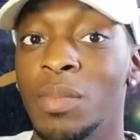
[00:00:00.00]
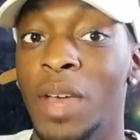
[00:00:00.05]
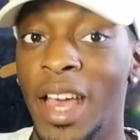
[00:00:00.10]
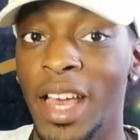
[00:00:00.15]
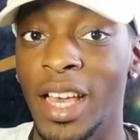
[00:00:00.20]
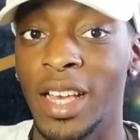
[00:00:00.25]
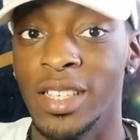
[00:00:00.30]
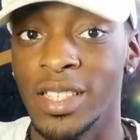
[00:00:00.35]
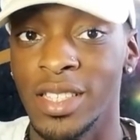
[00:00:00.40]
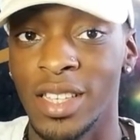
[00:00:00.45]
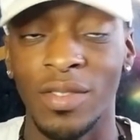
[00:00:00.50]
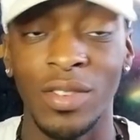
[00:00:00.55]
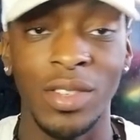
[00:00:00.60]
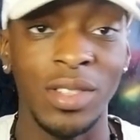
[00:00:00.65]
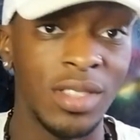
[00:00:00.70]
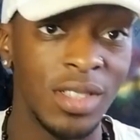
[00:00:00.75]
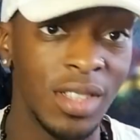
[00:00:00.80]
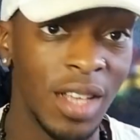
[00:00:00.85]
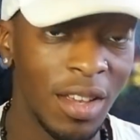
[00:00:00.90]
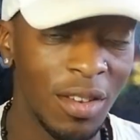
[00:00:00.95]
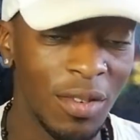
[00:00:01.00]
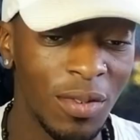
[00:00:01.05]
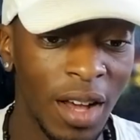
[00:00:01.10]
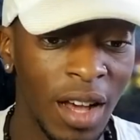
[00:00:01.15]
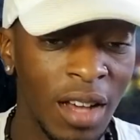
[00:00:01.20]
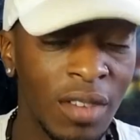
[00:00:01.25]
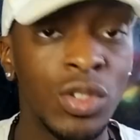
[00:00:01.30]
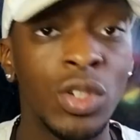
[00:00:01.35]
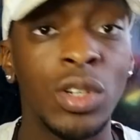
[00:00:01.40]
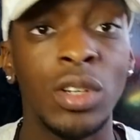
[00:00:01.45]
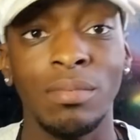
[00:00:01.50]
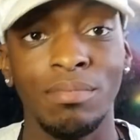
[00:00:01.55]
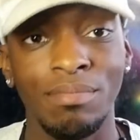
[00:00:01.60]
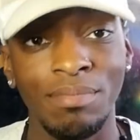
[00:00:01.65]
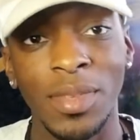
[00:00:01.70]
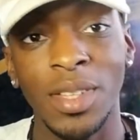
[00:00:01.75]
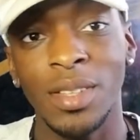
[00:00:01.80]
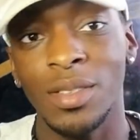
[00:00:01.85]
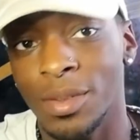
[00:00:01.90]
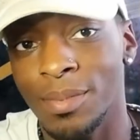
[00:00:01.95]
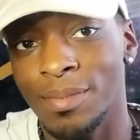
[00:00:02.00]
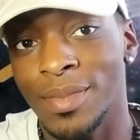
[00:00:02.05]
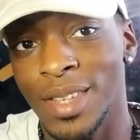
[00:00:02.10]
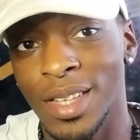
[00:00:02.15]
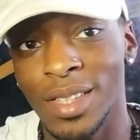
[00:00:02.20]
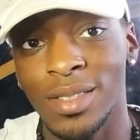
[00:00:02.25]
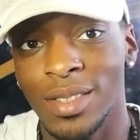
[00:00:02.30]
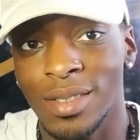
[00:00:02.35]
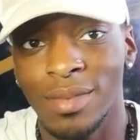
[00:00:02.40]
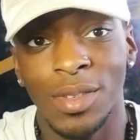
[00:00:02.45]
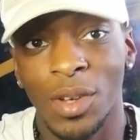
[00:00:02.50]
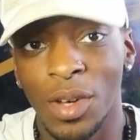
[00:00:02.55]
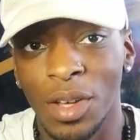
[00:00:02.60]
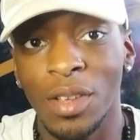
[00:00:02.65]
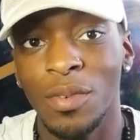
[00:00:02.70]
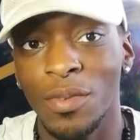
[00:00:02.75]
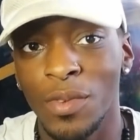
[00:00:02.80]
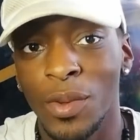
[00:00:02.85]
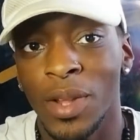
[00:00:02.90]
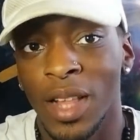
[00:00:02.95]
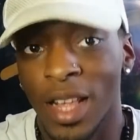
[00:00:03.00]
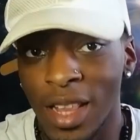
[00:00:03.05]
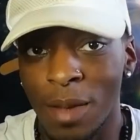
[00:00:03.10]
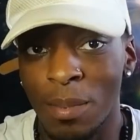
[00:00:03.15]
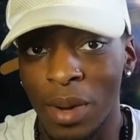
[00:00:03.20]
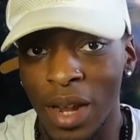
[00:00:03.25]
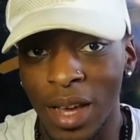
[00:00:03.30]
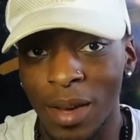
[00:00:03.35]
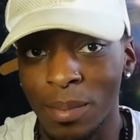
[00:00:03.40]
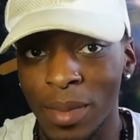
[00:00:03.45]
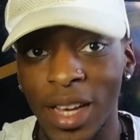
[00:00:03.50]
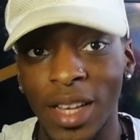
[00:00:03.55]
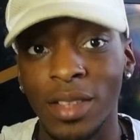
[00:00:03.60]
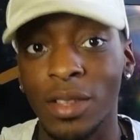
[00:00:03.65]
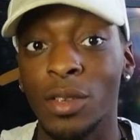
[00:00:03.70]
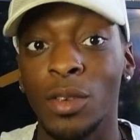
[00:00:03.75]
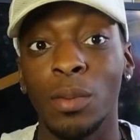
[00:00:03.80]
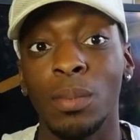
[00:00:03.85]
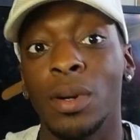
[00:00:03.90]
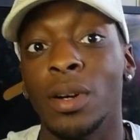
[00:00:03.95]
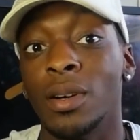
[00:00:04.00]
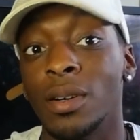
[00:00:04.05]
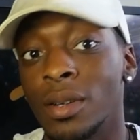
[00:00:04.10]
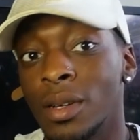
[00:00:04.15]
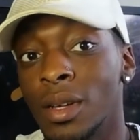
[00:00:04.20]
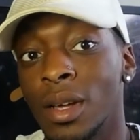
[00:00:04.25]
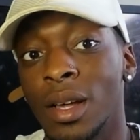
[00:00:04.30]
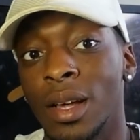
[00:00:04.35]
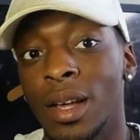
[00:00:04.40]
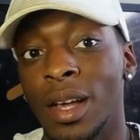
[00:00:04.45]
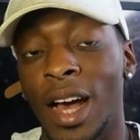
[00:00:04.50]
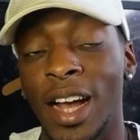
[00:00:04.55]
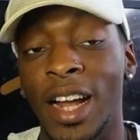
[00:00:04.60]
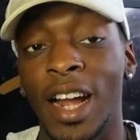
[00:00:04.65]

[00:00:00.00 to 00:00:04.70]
87s, 95s, you're gonna feel like they're playing better than you, but I